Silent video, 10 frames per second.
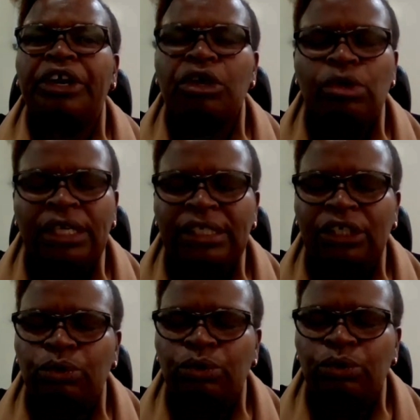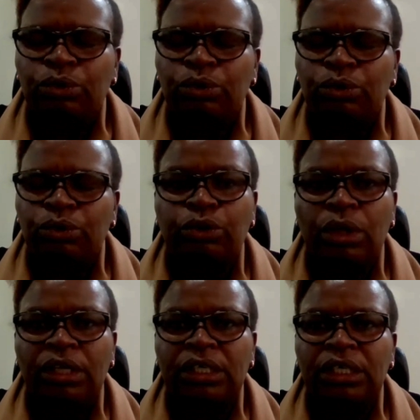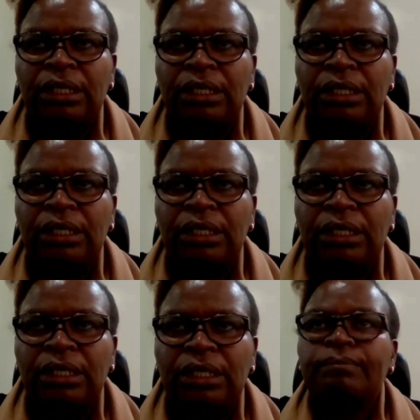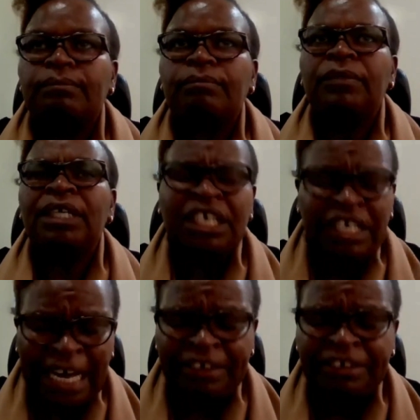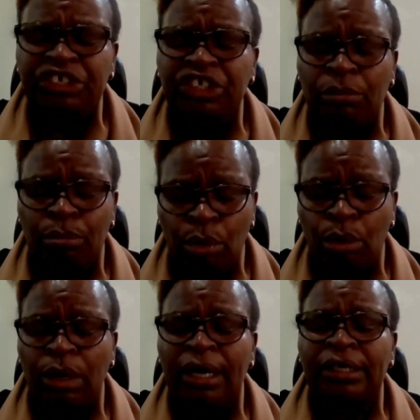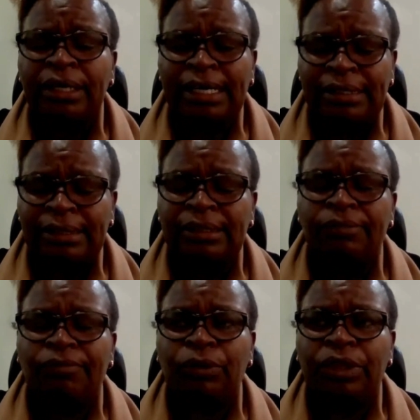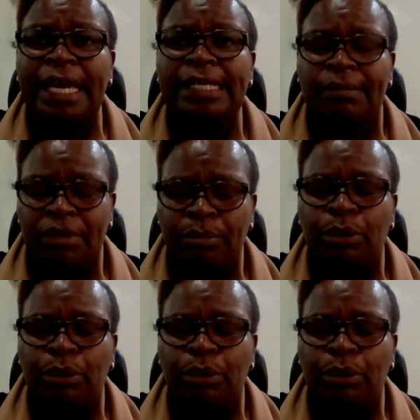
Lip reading: regulator should play a role in encouraging more underwriters for the SME